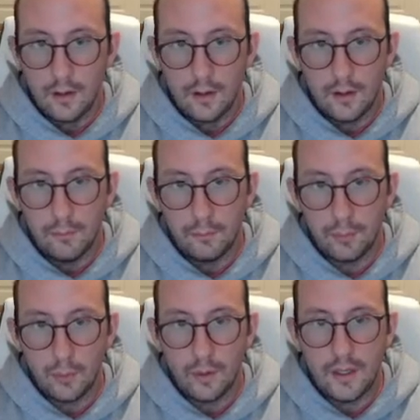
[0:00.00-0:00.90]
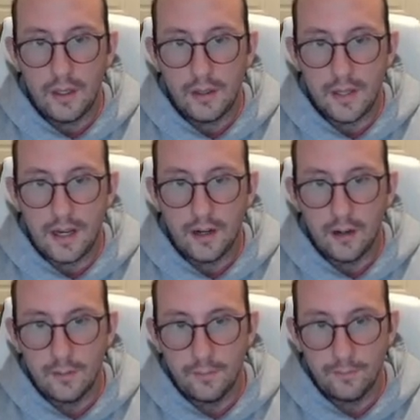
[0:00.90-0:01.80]
employee
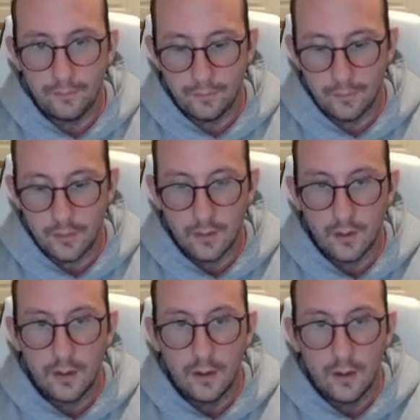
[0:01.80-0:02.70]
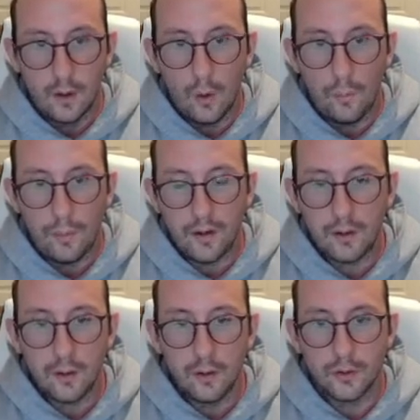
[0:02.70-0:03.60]
data, open and
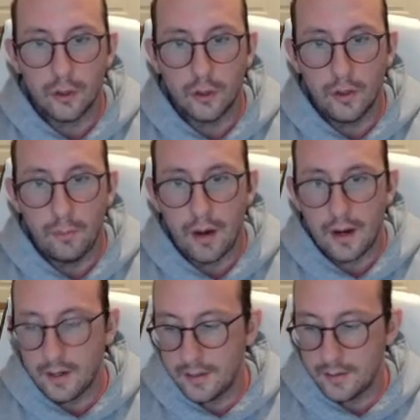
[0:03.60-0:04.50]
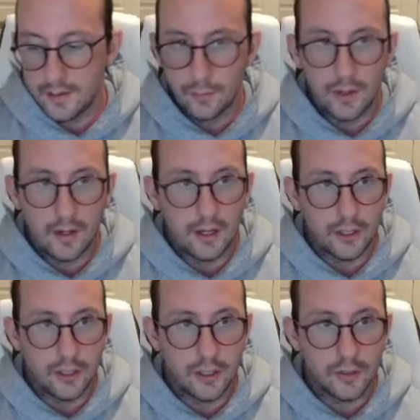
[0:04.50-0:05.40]
close curly brackets, and we can
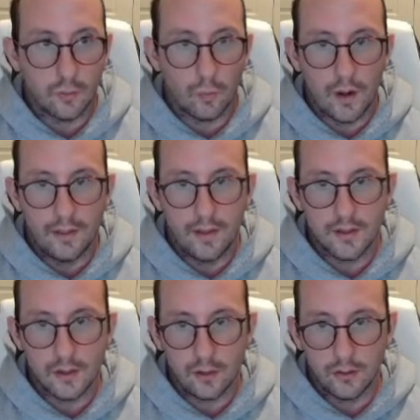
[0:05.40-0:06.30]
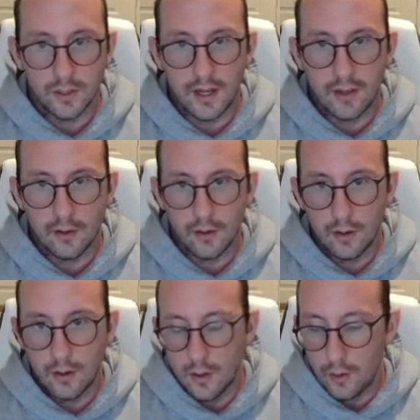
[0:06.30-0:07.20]
actually just run this all together
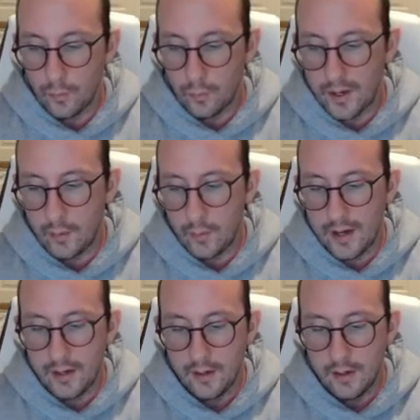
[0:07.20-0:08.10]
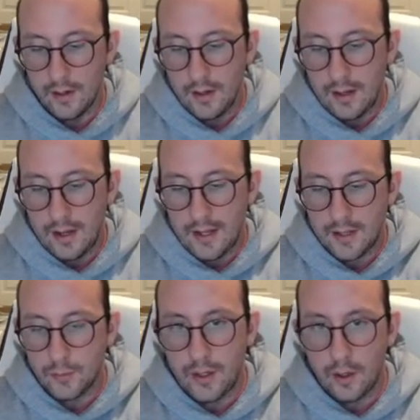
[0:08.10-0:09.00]
right away.
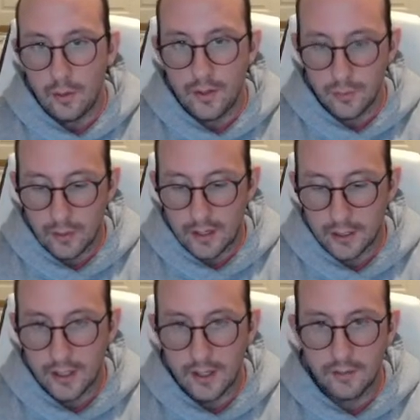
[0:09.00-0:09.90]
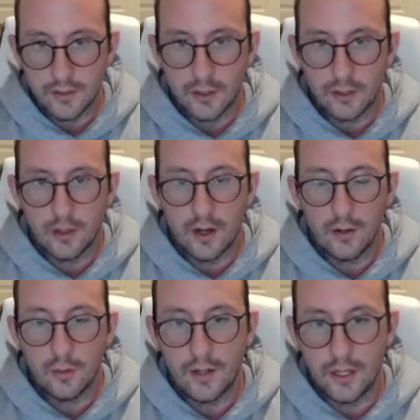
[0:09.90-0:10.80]
As we know, this will actually give us our dot
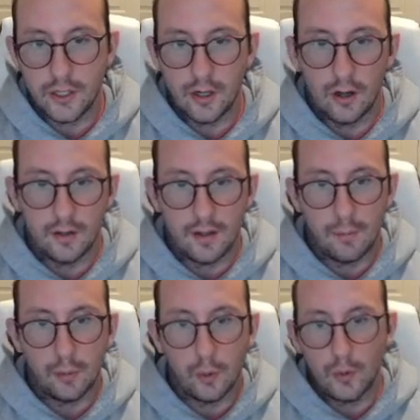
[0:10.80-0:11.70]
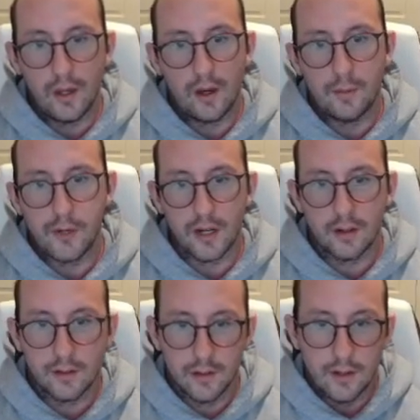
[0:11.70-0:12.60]
notation on the employee object.